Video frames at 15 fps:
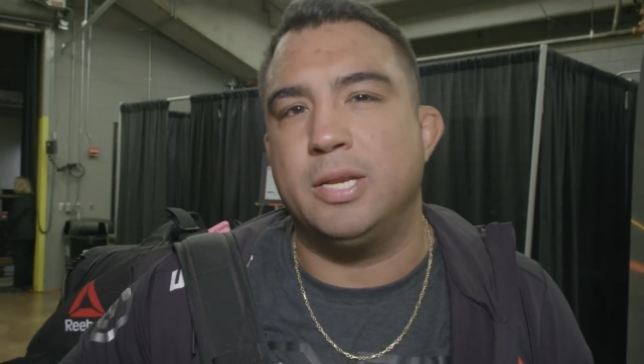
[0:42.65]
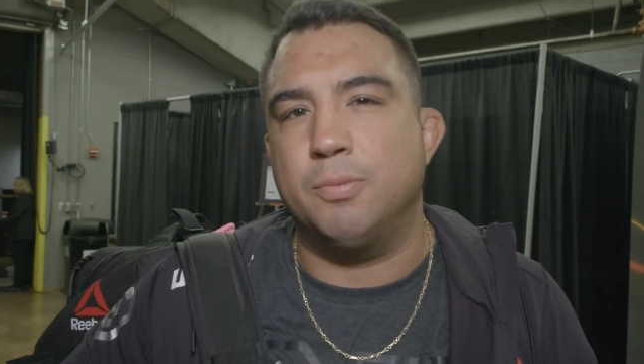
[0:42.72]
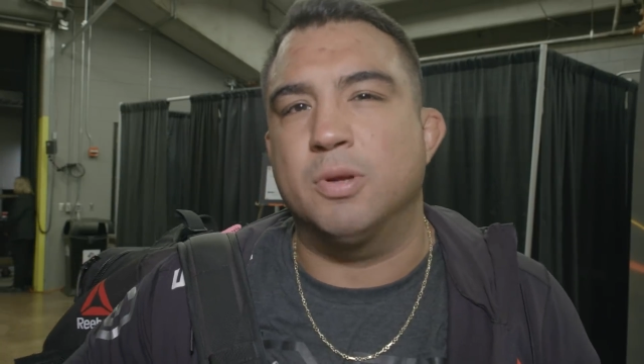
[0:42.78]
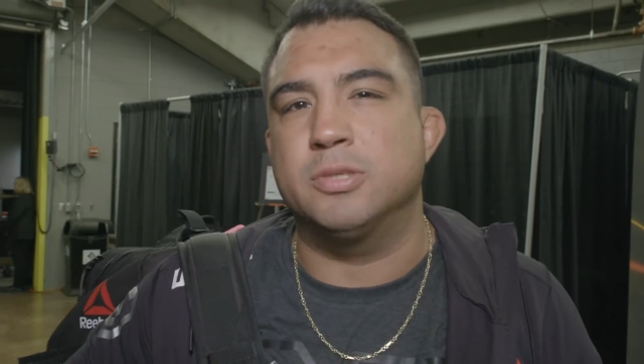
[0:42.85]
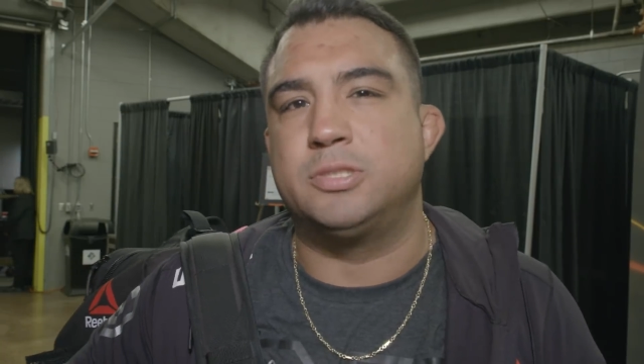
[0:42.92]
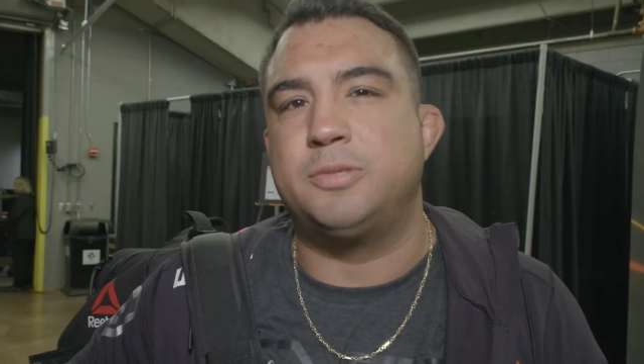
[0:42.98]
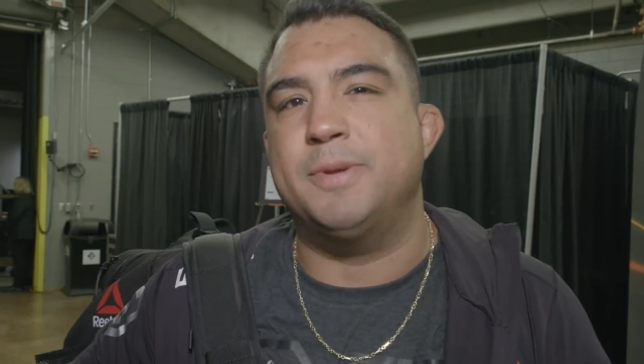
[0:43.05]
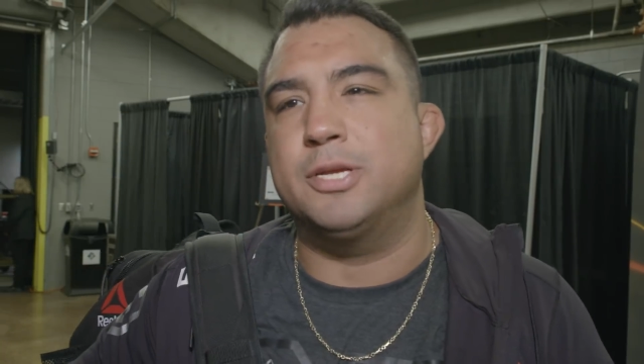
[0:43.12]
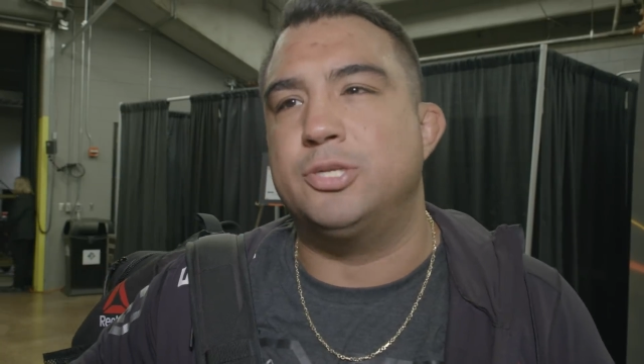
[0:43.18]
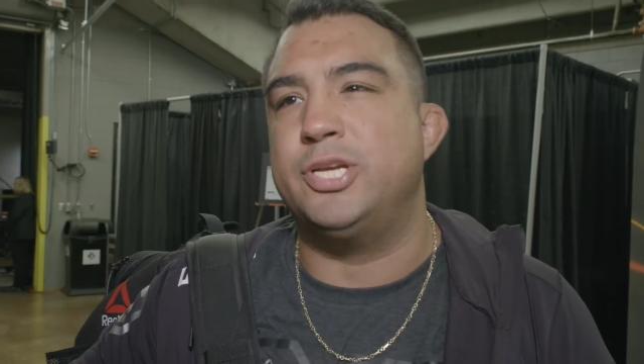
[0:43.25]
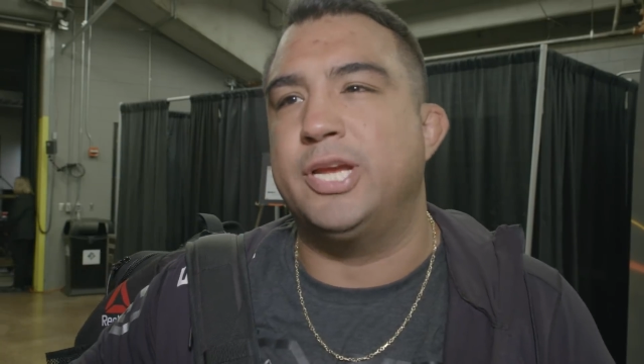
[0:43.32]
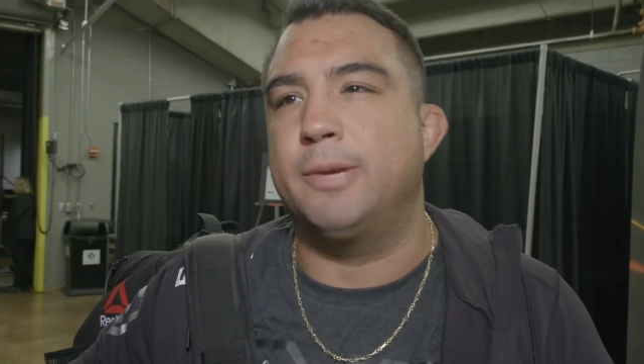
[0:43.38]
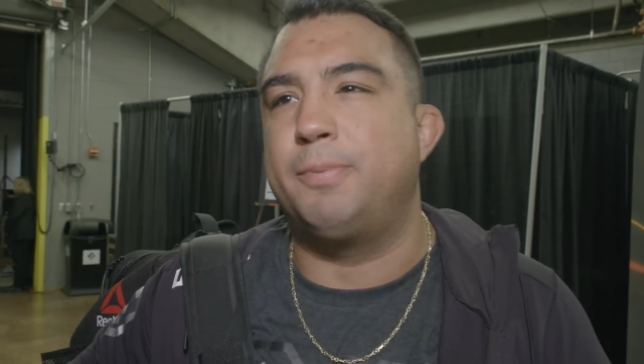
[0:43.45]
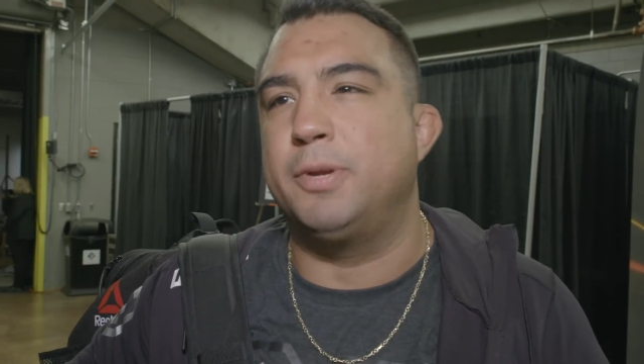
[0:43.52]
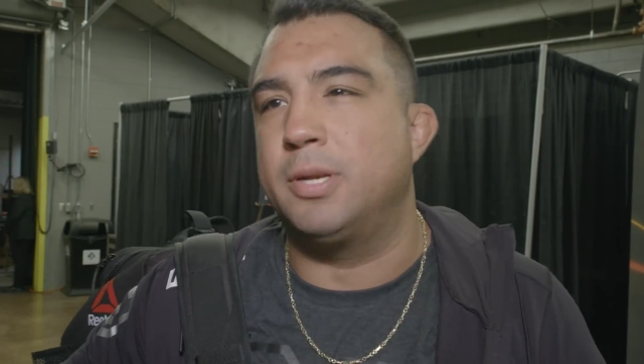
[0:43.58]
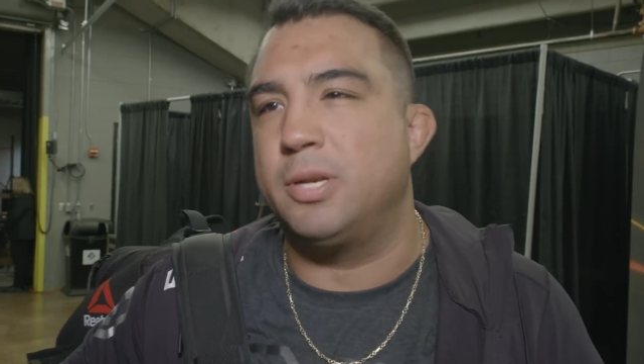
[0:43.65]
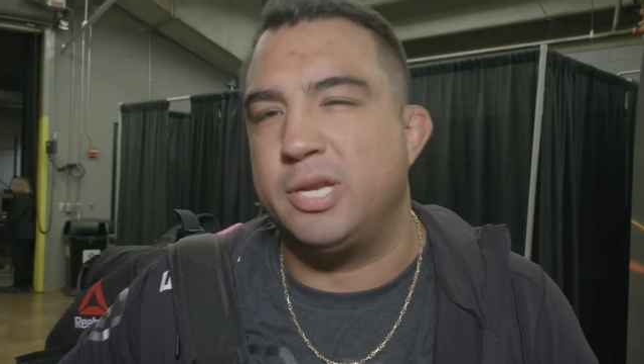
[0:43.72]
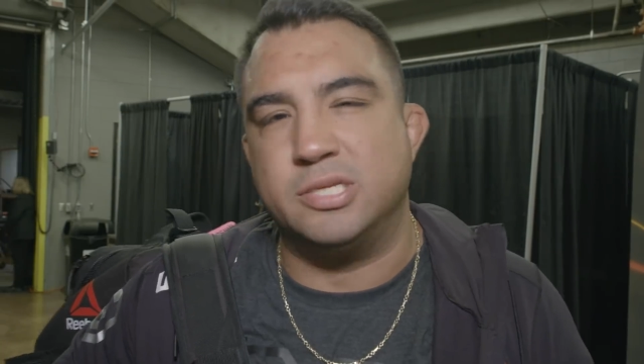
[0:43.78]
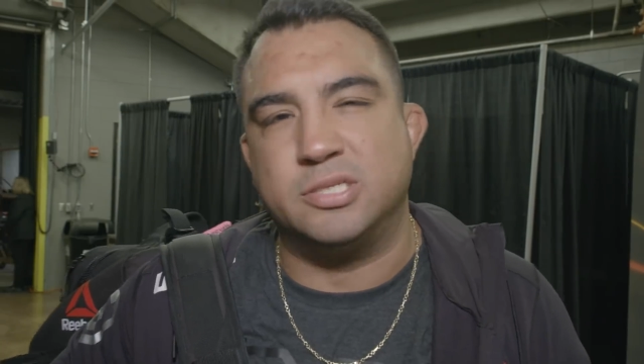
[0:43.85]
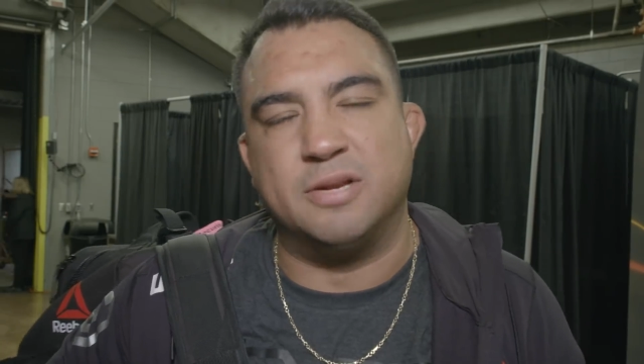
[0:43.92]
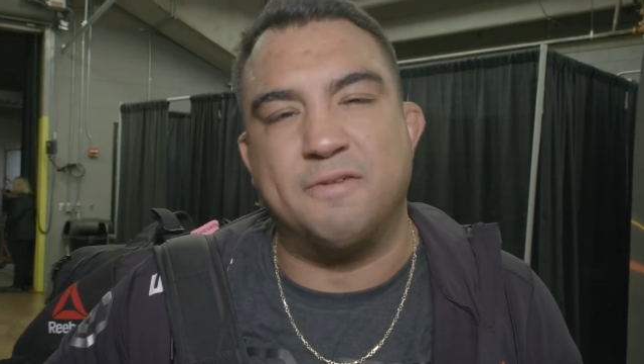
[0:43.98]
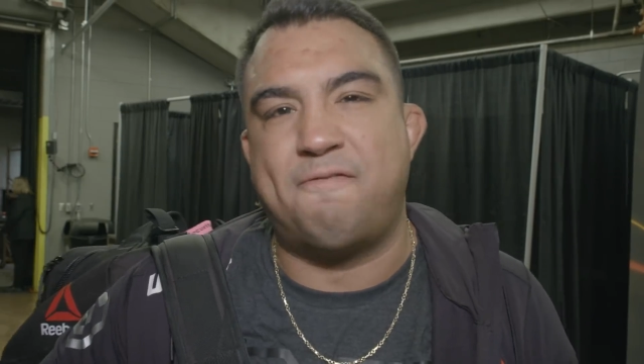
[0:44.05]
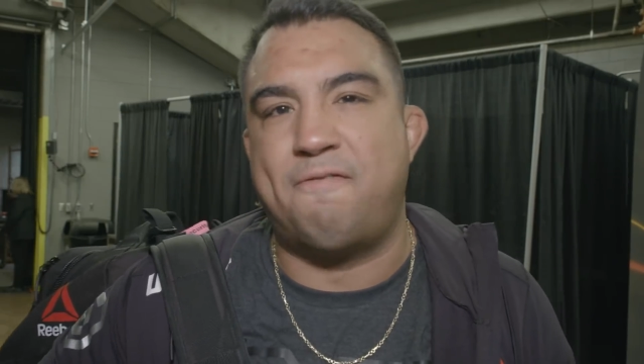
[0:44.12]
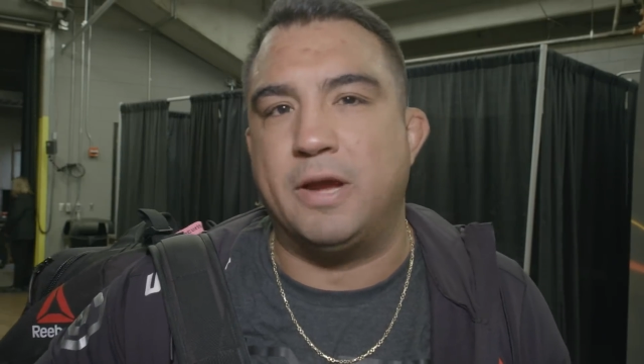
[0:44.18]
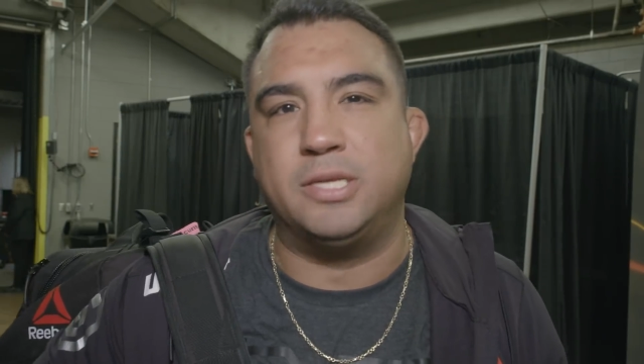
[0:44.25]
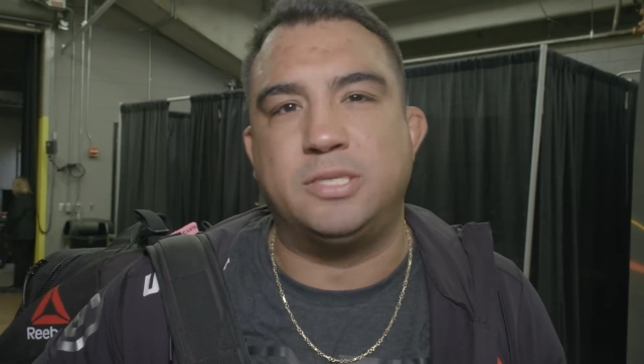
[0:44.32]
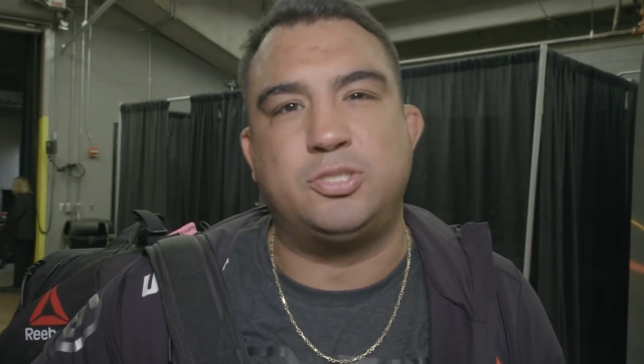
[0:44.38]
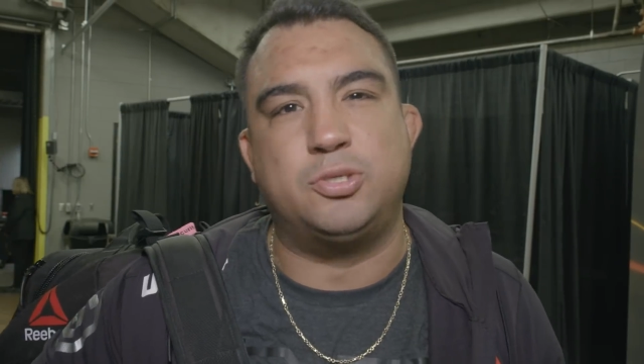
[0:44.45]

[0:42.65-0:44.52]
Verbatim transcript: He wants to be a champion, and he's going to fight